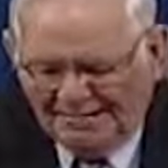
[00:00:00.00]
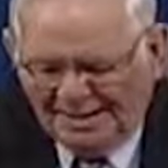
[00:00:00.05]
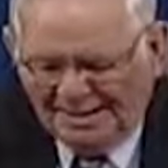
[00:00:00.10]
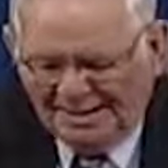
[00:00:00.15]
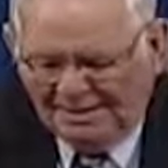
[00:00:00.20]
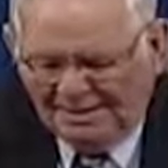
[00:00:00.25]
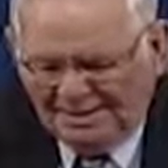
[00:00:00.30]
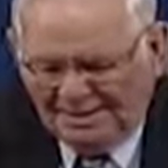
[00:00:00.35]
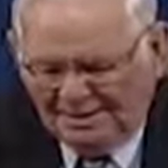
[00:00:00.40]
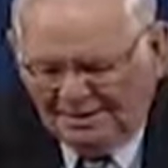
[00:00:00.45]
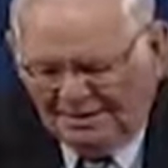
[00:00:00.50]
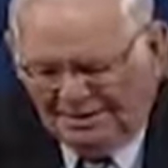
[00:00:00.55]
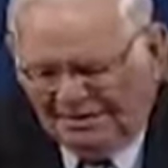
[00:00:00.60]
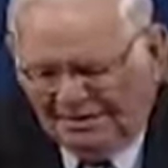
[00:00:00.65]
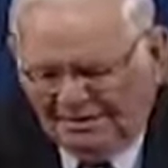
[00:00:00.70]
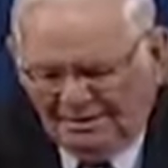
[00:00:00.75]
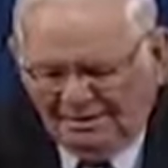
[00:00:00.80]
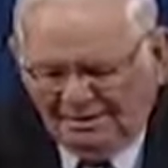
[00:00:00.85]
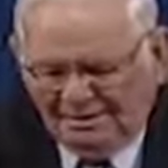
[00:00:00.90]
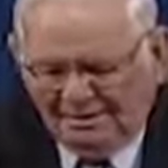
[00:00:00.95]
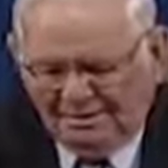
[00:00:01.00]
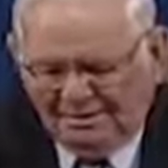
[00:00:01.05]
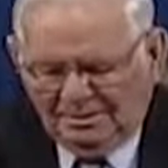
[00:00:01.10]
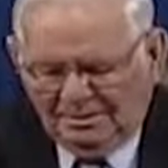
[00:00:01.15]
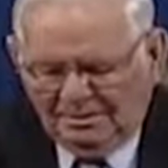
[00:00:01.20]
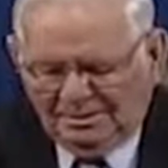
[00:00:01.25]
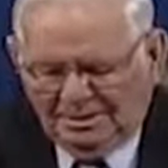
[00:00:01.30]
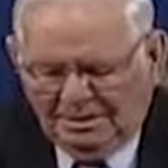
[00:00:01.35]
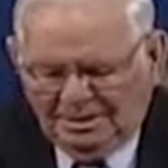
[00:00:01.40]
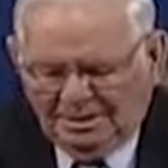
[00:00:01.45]
of Lebanon.
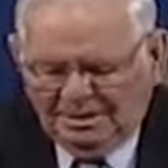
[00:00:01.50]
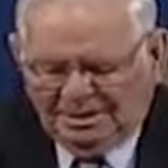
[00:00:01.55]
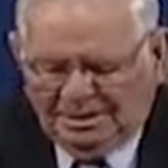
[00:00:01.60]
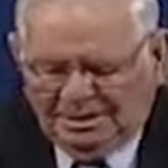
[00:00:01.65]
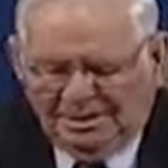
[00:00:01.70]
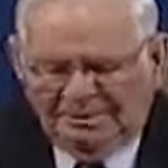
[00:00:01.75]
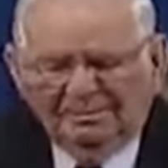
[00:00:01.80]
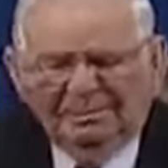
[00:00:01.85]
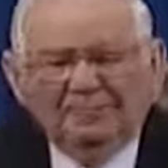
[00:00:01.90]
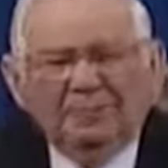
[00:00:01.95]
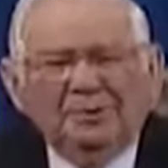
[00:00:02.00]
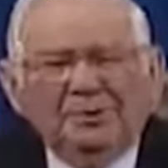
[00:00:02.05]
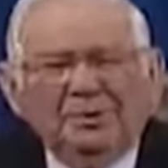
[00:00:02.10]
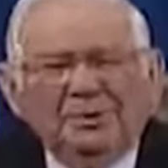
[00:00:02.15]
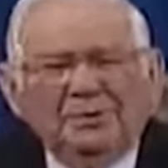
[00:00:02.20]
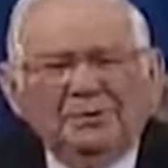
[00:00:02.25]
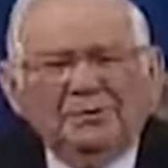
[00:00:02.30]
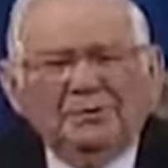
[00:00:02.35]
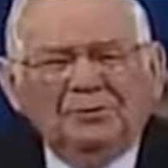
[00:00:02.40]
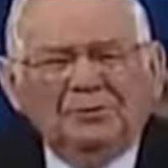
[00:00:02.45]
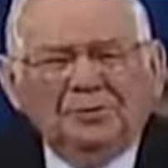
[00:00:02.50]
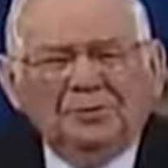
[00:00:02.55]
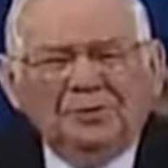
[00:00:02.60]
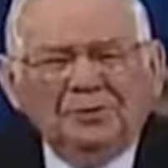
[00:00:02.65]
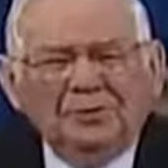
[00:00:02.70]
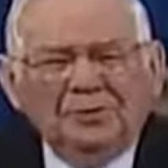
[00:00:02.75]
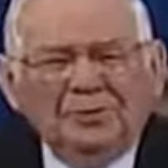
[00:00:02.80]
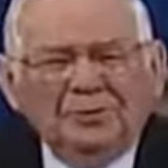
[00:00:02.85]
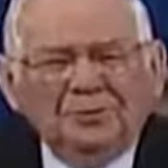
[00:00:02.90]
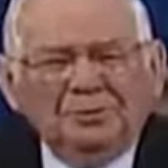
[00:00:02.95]
Again, that
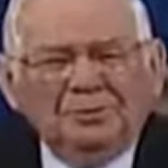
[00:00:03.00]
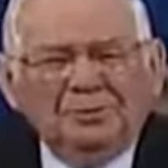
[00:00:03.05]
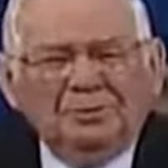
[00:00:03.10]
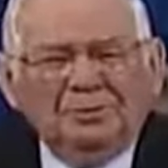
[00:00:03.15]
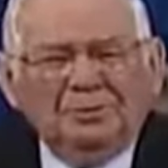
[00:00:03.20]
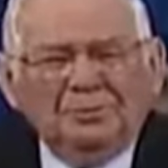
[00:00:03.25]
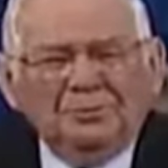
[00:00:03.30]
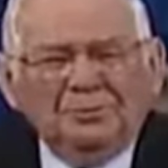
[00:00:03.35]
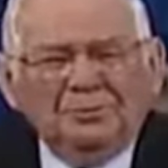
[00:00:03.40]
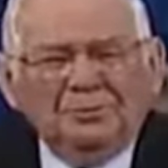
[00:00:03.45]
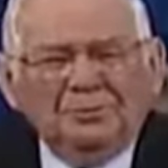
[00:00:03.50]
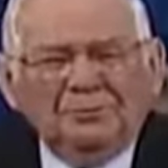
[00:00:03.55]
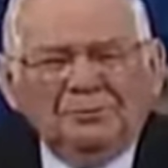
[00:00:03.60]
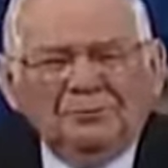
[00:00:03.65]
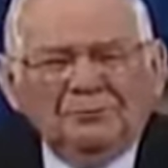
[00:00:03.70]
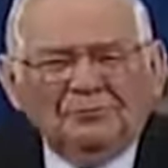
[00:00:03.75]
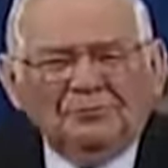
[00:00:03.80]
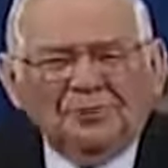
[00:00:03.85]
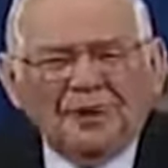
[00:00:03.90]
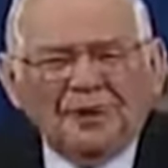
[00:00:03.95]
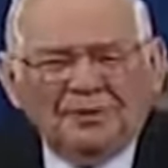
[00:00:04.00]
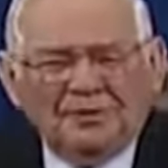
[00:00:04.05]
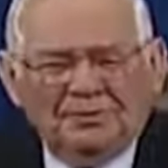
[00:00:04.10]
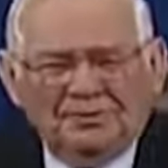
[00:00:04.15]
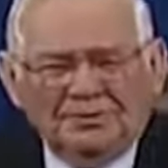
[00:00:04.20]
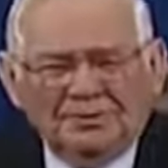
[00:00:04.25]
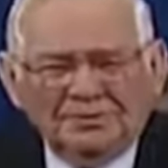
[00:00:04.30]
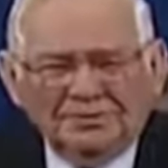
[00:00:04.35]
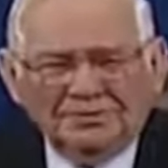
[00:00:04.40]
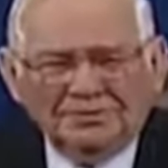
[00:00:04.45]
beautiful, beautiful
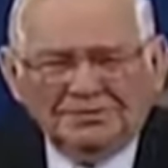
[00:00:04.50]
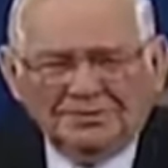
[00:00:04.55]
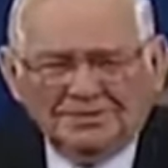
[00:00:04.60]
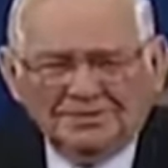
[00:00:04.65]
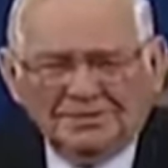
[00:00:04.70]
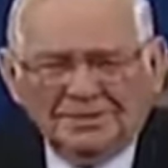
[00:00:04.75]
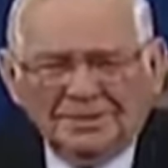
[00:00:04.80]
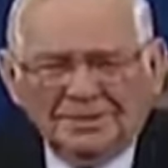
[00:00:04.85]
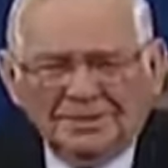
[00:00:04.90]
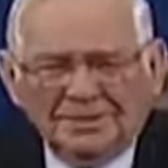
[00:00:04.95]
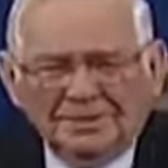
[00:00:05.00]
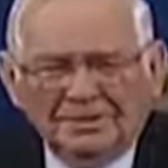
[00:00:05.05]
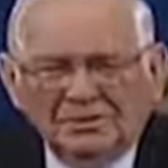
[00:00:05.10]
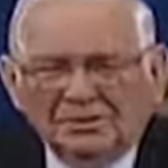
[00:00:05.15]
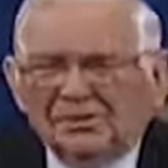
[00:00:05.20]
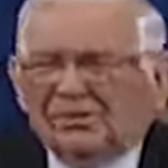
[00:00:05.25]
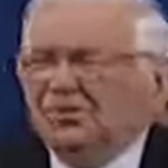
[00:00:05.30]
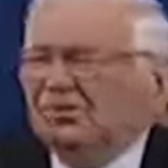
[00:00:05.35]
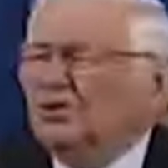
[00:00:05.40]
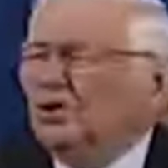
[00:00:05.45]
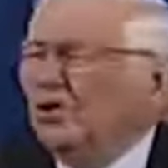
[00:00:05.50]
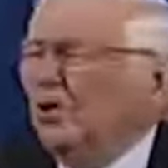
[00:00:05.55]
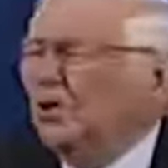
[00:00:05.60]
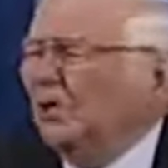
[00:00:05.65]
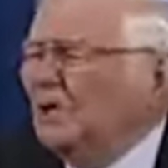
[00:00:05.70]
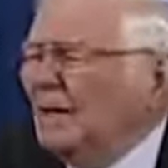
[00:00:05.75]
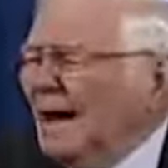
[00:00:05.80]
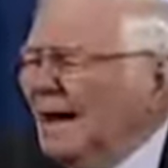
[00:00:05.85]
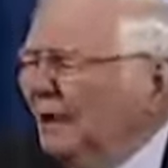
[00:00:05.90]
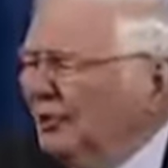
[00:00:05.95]
fragrance.
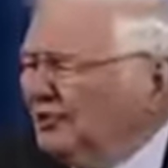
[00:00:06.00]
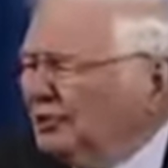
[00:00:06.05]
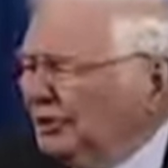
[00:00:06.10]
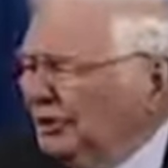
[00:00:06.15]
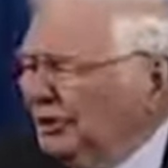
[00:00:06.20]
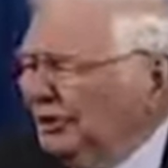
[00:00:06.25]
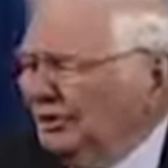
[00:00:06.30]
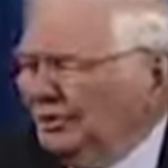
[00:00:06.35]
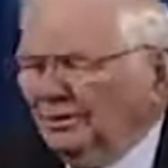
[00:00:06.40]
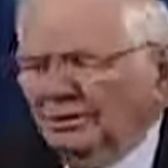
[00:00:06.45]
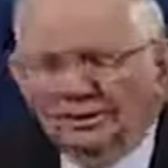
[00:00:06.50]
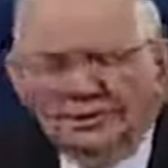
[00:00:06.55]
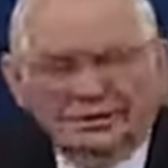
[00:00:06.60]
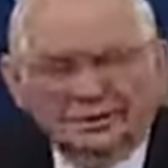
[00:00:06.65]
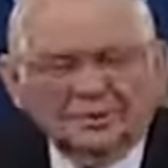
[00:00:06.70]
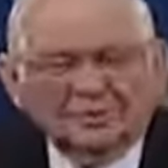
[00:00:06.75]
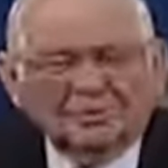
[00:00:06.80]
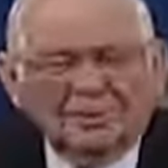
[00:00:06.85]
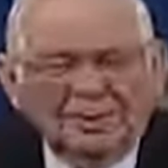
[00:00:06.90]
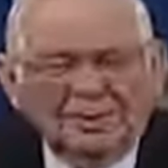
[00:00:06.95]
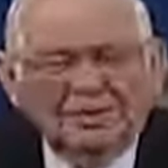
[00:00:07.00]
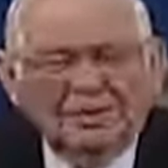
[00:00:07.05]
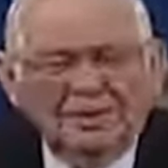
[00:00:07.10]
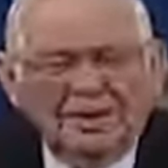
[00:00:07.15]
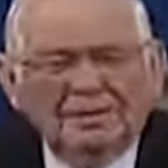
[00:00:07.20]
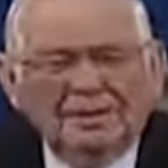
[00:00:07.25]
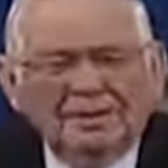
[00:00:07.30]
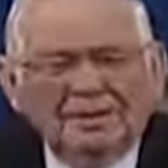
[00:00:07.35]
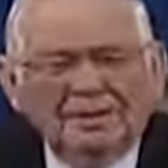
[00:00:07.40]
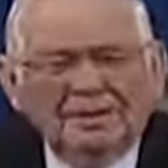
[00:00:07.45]
Snow Mountain is what
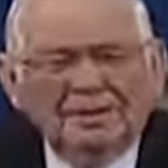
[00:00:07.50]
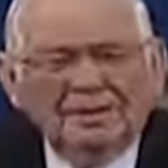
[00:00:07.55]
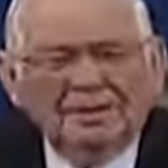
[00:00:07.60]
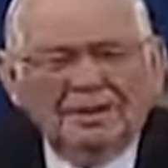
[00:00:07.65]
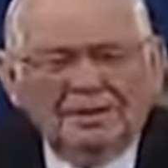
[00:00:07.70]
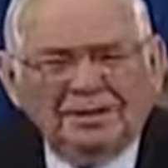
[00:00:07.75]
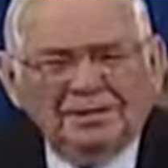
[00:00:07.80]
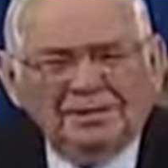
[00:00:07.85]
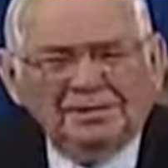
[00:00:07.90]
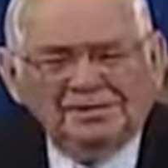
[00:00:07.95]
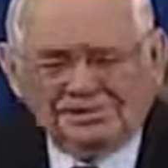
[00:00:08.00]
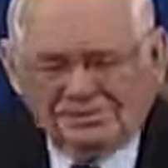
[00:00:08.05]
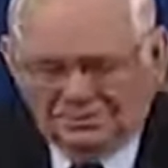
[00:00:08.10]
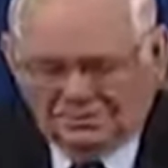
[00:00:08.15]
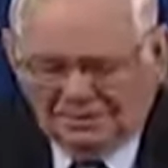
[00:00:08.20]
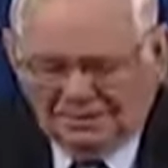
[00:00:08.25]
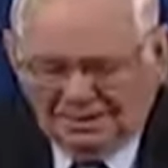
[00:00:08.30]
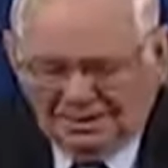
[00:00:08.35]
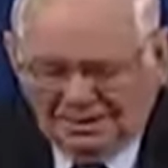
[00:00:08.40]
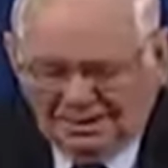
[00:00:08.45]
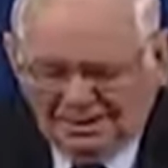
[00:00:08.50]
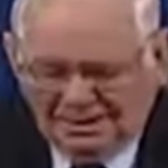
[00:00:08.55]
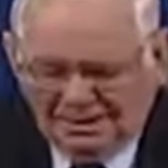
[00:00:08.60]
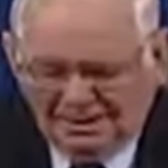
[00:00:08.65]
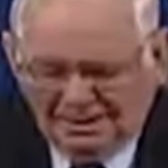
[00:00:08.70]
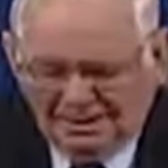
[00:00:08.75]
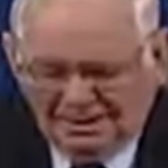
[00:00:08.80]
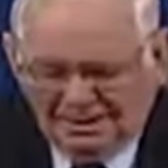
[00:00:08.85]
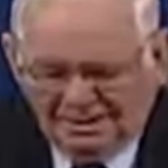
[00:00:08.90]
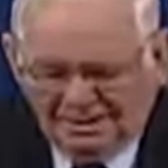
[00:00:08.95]
Lebanon is, okay?